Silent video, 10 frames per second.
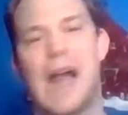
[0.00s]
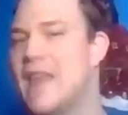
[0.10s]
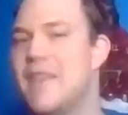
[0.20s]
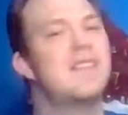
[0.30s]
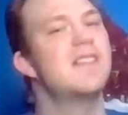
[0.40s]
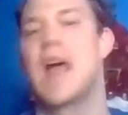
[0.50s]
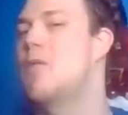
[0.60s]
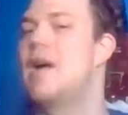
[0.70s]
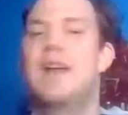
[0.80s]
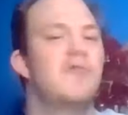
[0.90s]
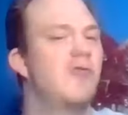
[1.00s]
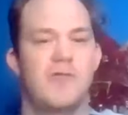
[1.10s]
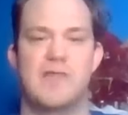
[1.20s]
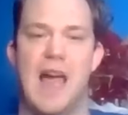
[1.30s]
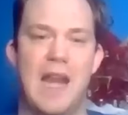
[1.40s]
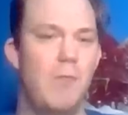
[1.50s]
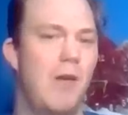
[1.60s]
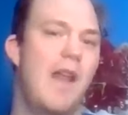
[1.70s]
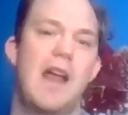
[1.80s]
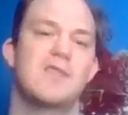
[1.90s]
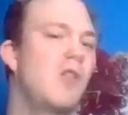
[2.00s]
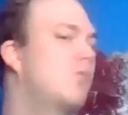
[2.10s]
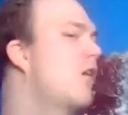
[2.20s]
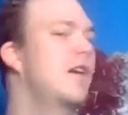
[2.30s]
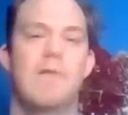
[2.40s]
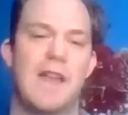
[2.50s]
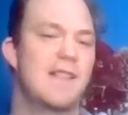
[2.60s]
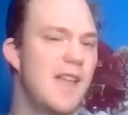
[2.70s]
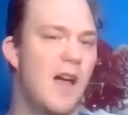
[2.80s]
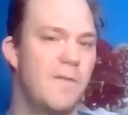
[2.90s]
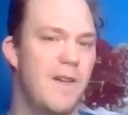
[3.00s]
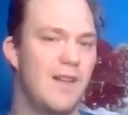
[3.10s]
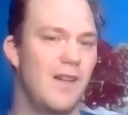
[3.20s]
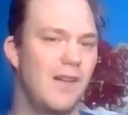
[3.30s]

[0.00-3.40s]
and this is how I introduced anyone that I started working with at Suffolk.